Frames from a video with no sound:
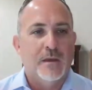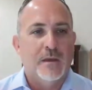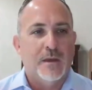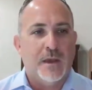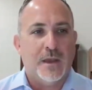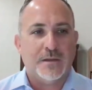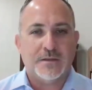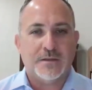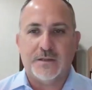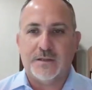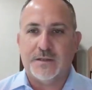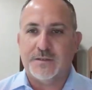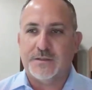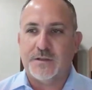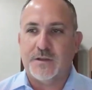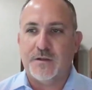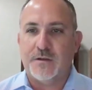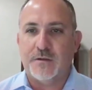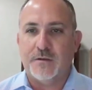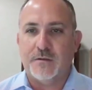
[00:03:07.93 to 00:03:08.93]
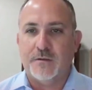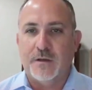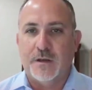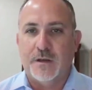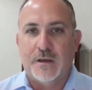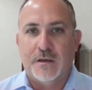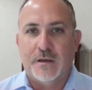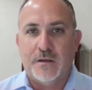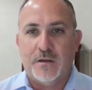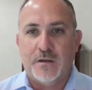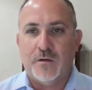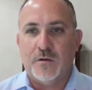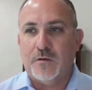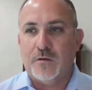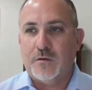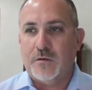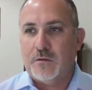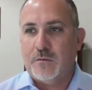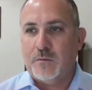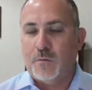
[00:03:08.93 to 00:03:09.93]
Excellent. So
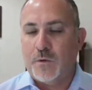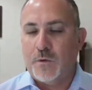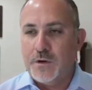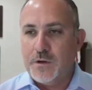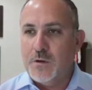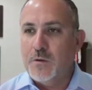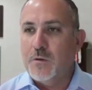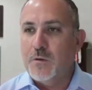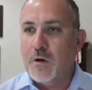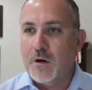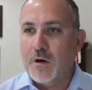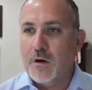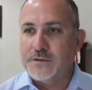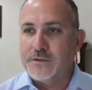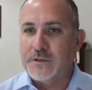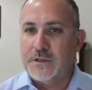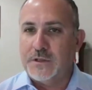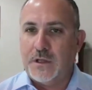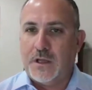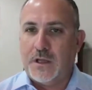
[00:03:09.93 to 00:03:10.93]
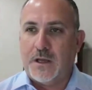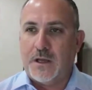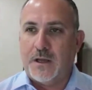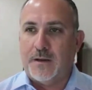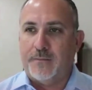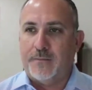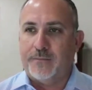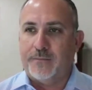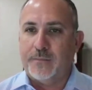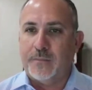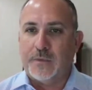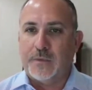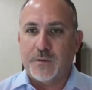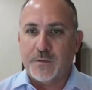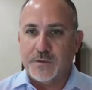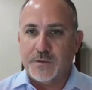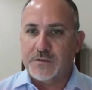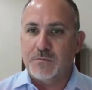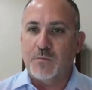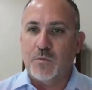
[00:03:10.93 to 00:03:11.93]
you where you are is there were
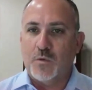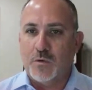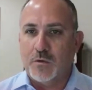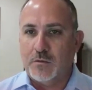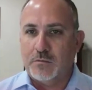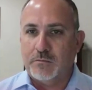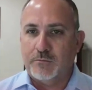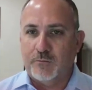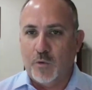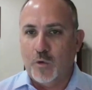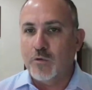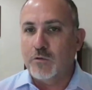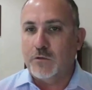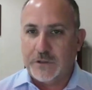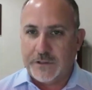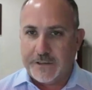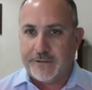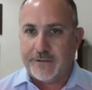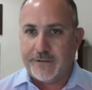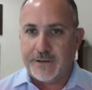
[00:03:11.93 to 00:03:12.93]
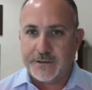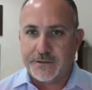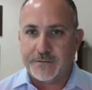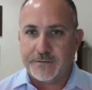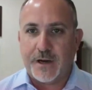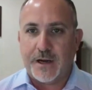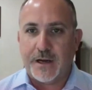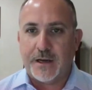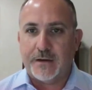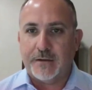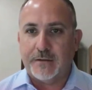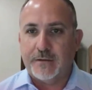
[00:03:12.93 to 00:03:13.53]
some more rural areas, right?